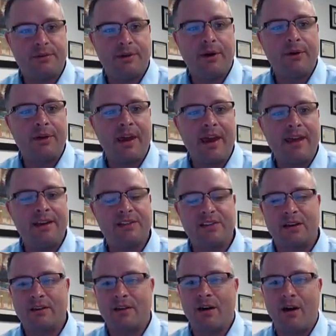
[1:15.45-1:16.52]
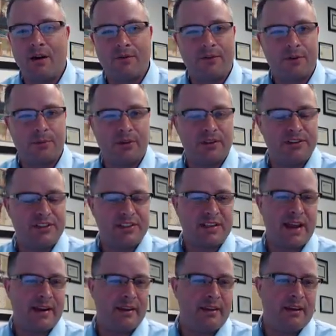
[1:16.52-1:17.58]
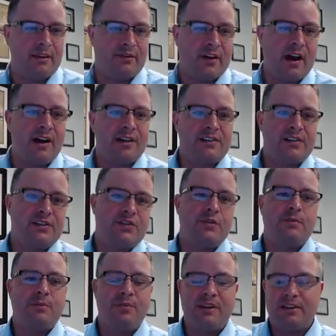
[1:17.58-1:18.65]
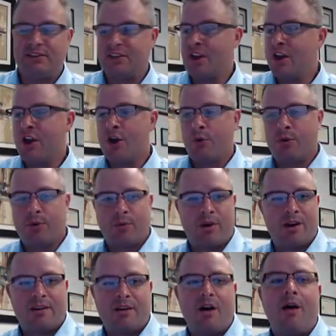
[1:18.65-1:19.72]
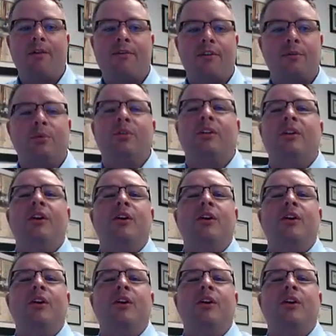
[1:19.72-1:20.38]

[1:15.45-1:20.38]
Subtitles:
Okay, it's uncomfortable. And just kind of think of us as human beings. When we're uncomfortable